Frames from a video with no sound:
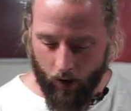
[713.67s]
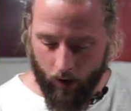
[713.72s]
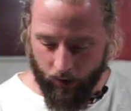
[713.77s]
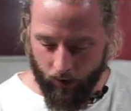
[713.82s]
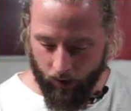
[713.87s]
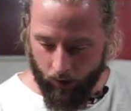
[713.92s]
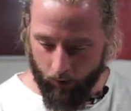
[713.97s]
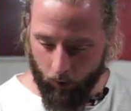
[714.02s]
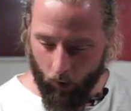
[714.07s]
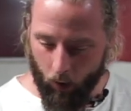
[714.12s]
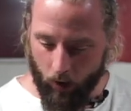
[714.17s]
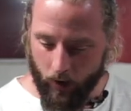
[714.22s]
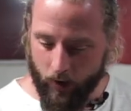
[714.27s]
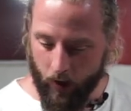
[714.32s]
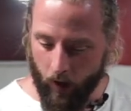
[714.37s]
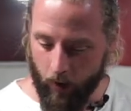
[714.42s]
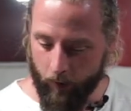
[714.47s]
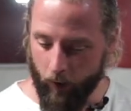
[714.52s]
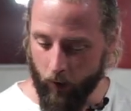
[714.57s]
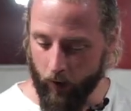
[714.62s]
So the more
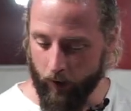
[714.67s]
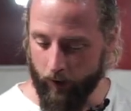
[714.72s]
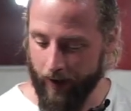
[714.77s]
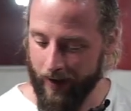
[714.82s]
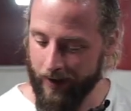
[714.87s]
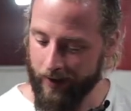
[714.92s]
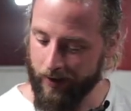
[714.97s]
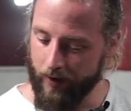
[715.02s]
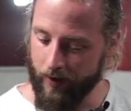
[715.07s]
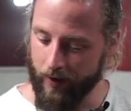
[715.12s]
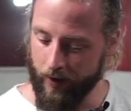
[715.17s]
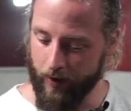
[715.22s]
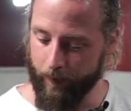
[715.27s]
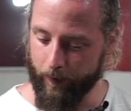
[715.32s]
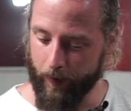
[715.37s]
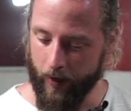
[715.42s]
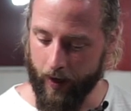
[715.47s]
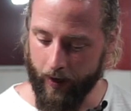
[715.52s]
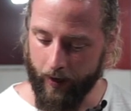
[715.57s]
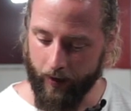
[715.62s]
time you invest in
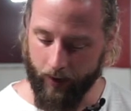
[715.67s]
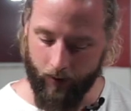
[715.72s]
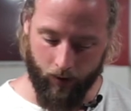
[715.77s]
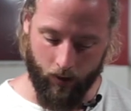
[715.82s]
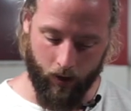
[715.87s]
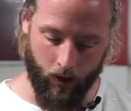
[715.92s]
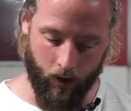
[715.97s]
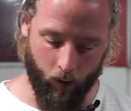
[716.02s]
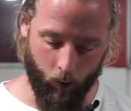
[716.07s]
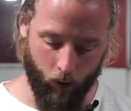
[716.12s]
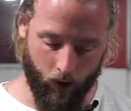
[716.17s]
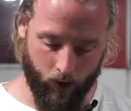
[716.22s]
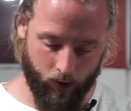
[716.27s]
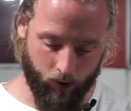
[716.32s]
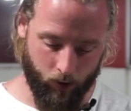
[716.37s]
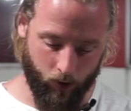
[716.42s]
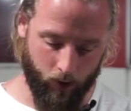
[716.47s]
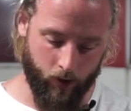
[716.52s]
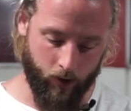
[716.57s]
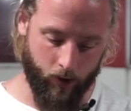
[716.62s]
buying
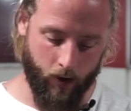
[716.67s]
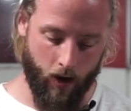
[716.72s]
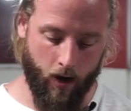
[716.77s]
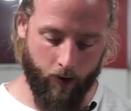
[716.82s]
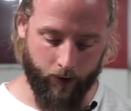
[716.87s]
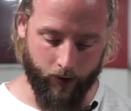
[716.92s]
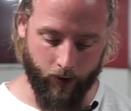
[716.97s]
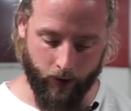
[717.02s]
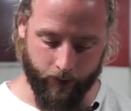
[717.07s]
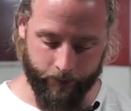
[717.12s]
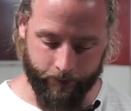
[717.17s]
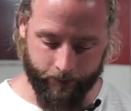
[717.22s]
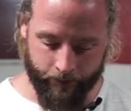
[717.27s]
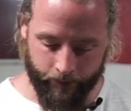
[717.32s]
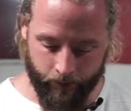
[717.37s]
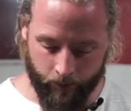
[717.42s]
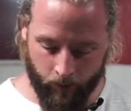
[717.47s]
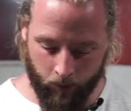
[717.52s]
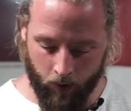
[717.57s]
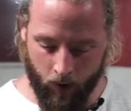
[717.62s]
well-sorted coffee,
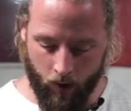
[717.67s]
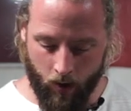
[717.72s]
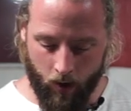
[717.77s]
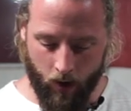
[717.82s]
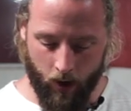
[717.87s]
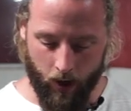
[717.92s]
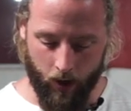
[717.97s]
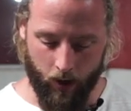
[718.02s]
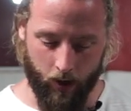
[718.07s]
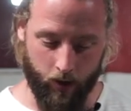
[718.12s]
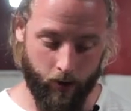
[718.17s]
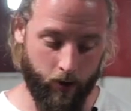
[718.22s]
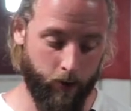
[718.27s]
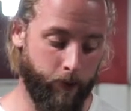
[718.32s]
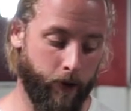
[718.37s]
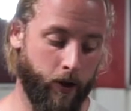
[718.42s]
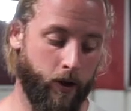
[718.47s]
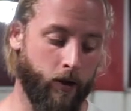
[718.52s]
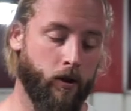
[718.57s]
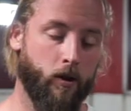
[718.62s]
the
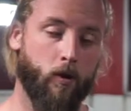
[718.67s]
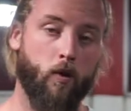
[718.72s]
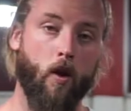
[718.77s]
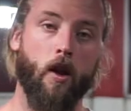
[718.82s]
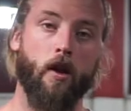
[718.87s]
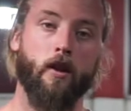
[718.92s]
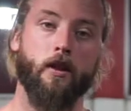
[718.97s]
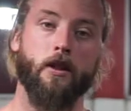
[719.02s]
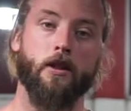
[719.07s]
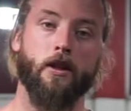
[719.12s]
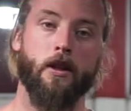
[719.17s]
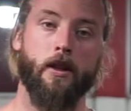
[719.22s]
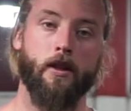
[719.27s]
better the quality.